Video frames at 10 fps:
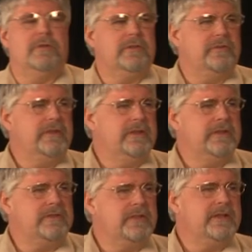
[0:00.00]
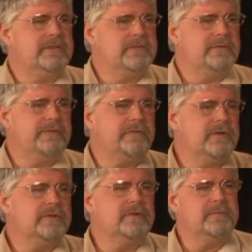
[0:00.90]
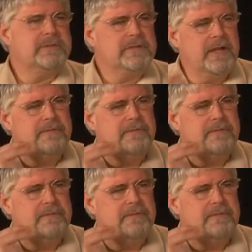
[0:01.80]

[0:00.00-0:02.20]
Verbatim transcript: you can see these things and refer to them and say,